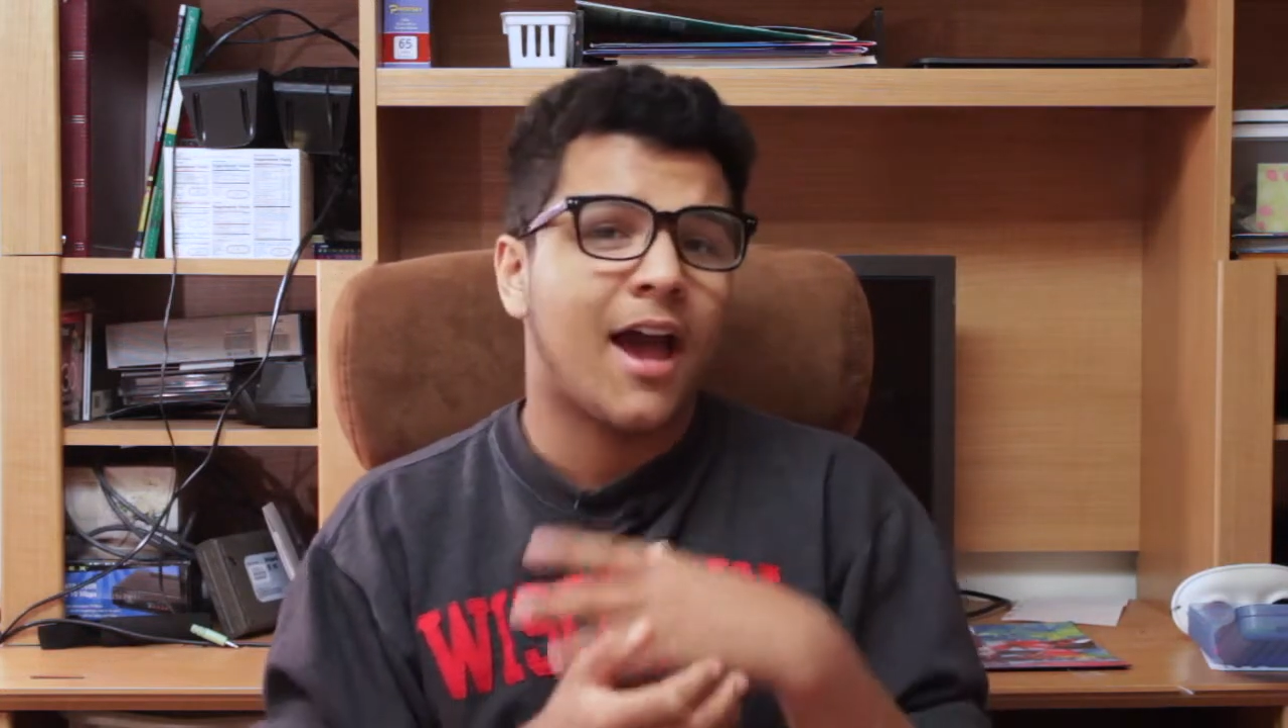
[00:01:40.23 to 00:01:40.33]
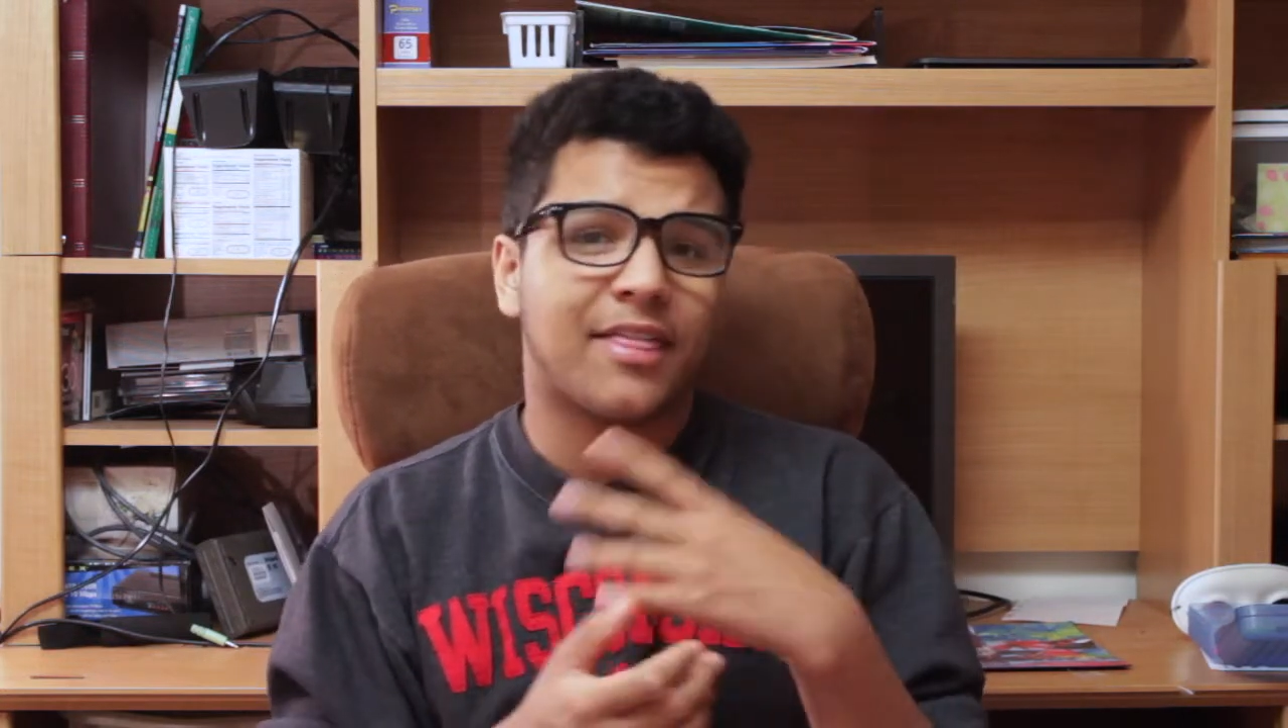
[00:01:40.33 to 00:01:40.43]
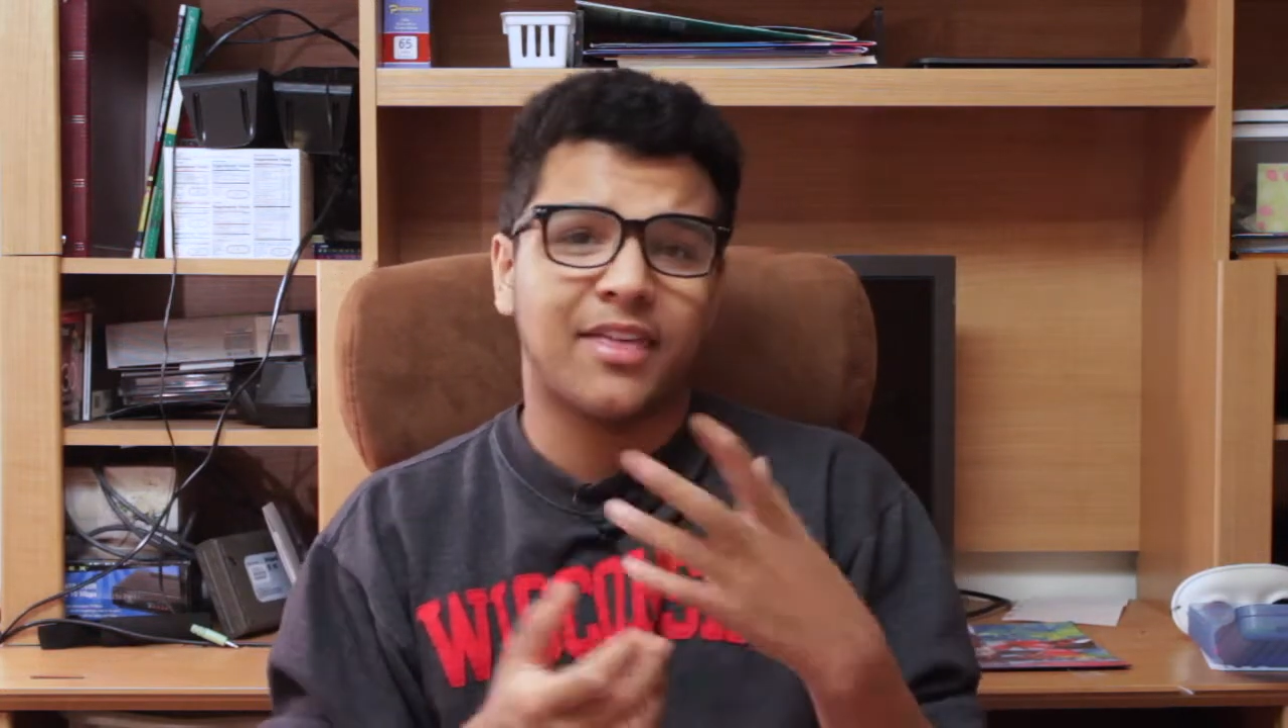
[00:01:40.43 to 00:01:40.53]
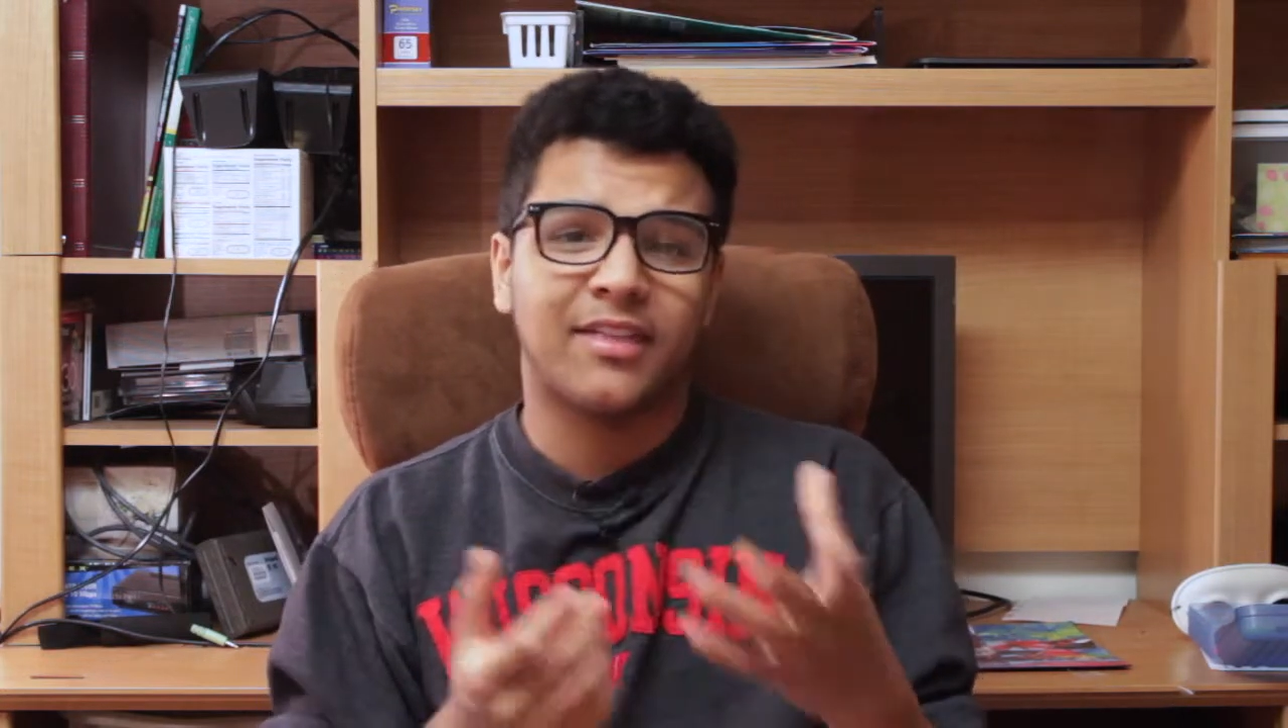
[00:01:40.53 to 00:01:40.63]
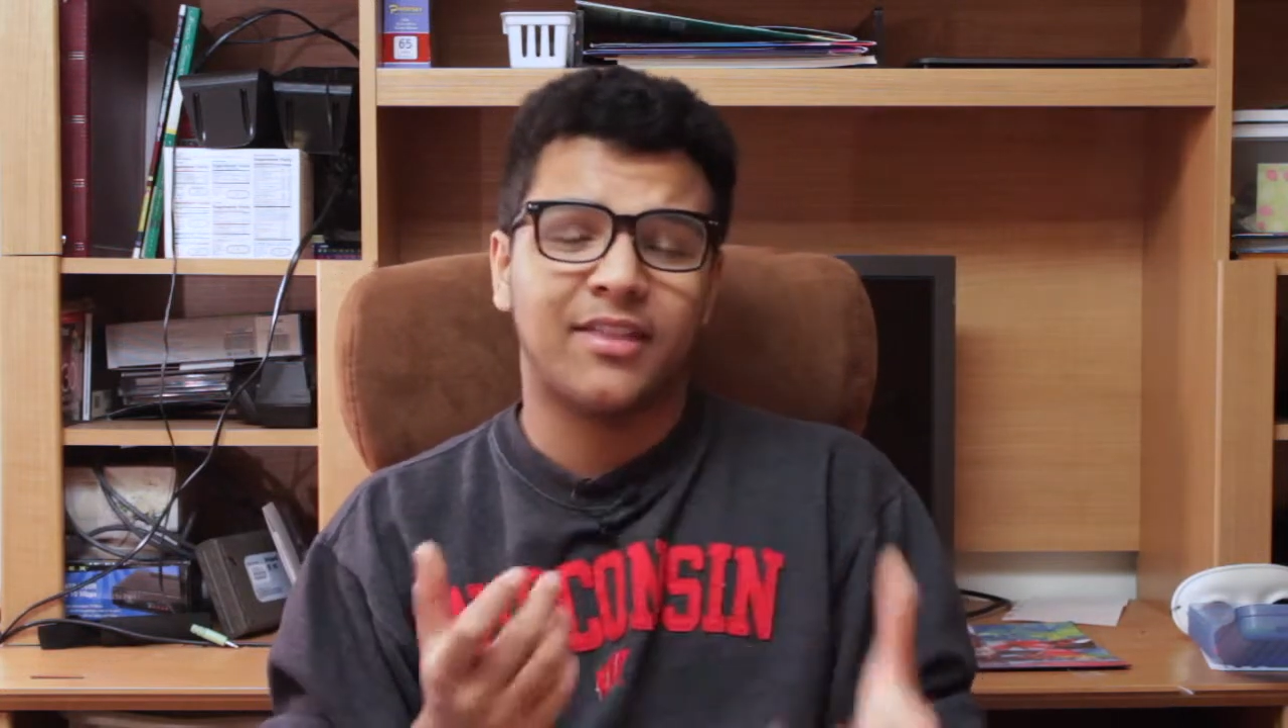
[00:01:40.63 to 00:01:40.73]

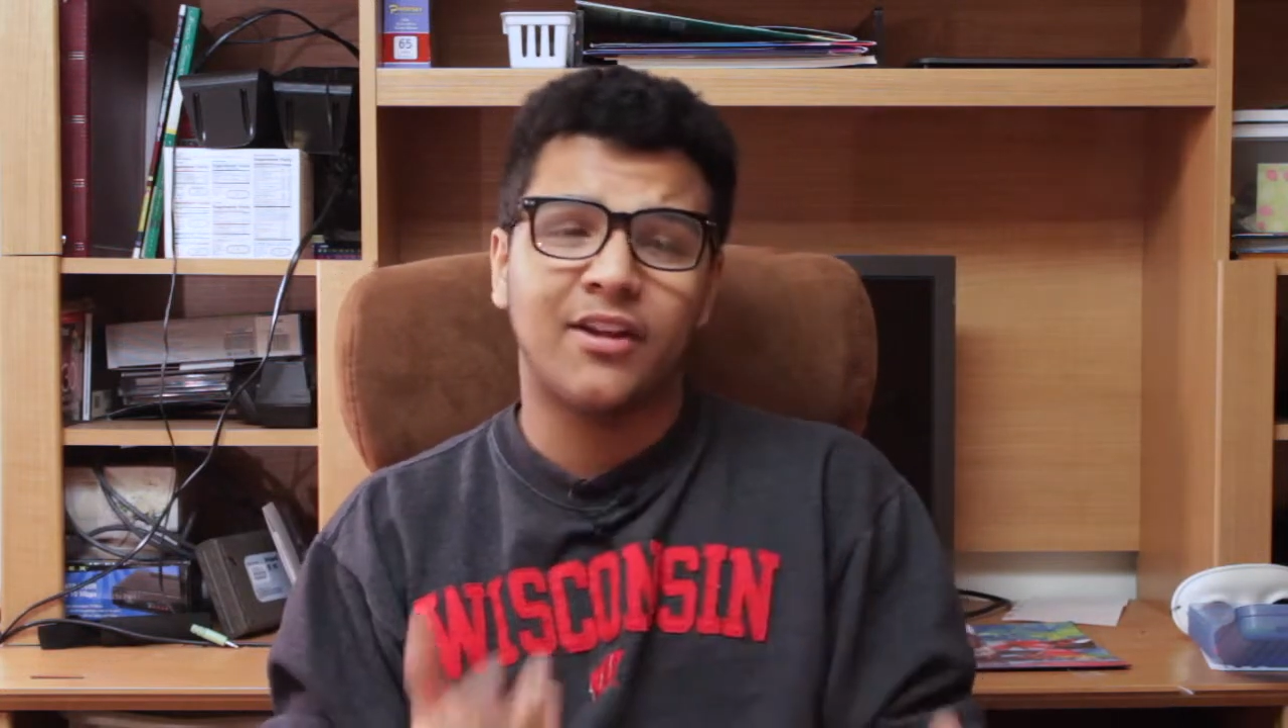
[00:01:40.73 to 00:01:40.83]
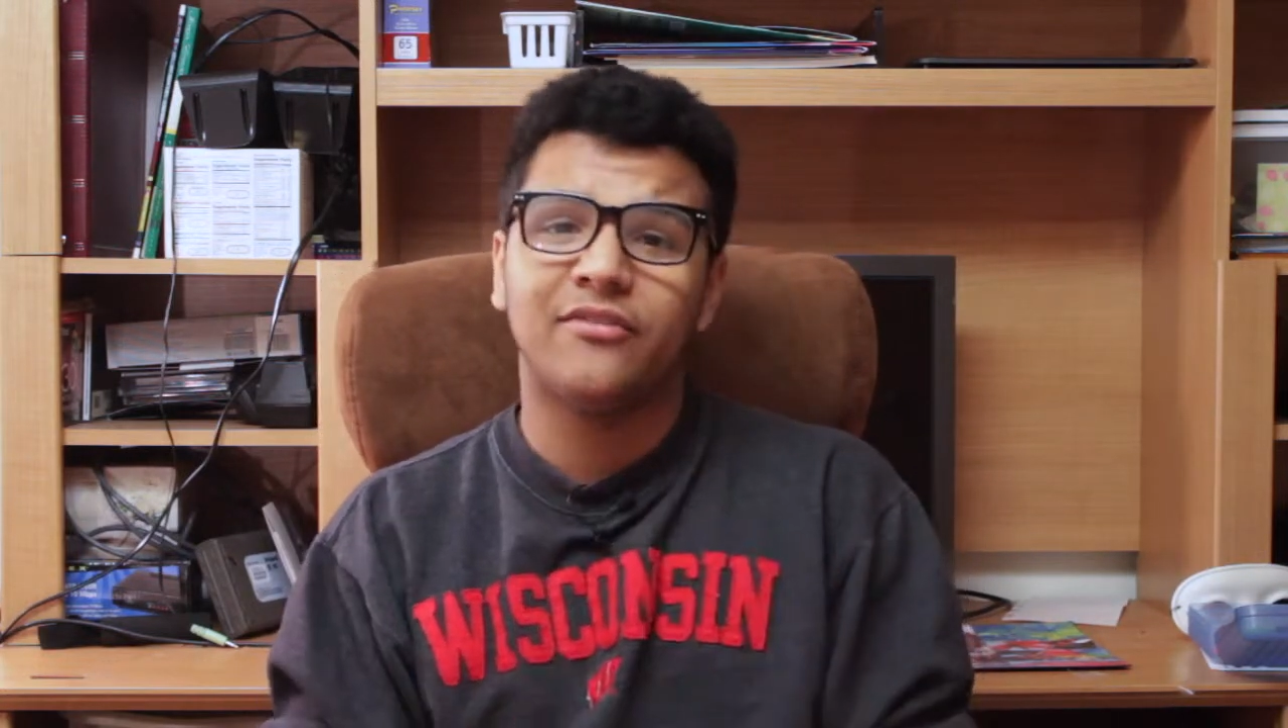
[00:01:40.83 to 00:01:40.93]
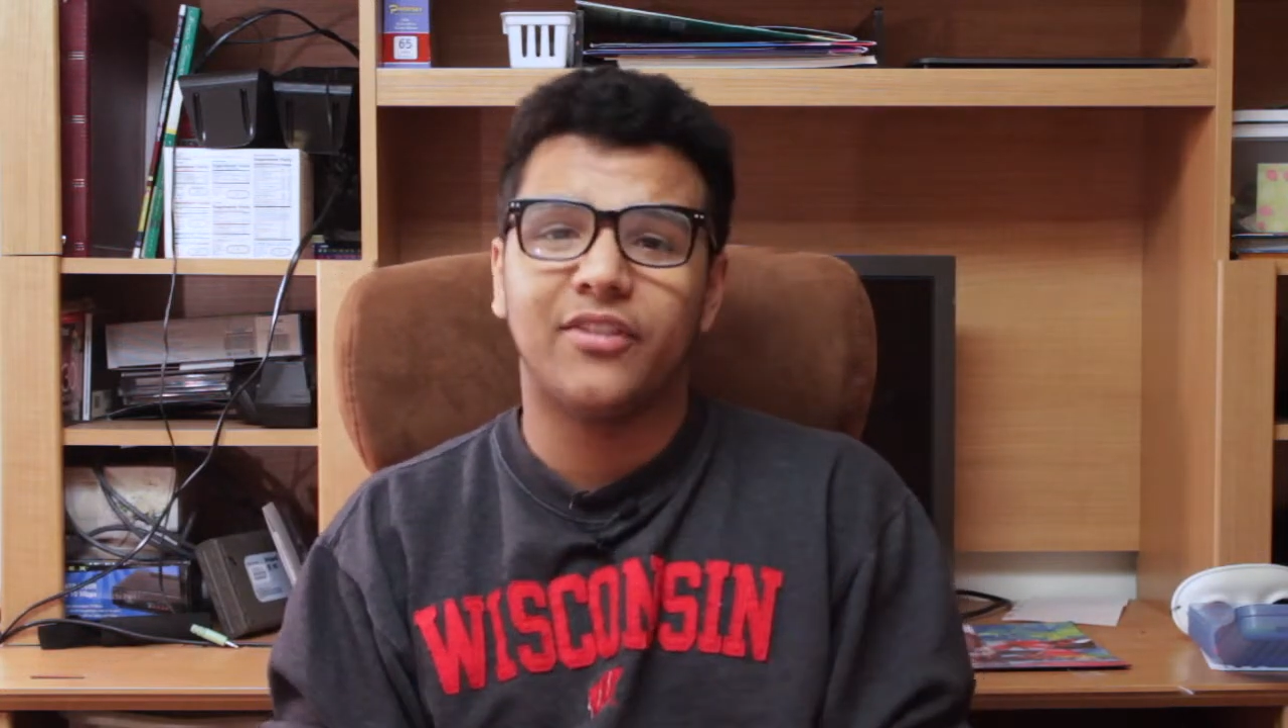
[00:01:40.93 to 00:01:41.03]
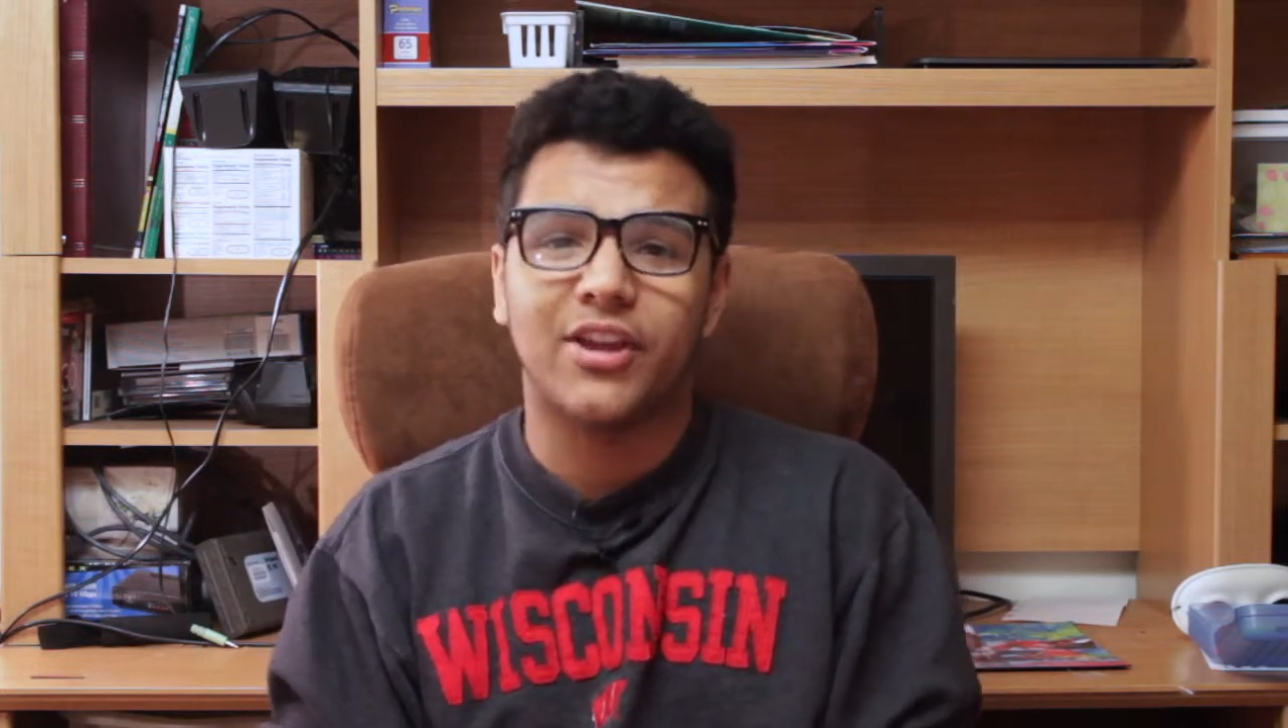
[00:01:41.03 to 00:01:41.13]
I think their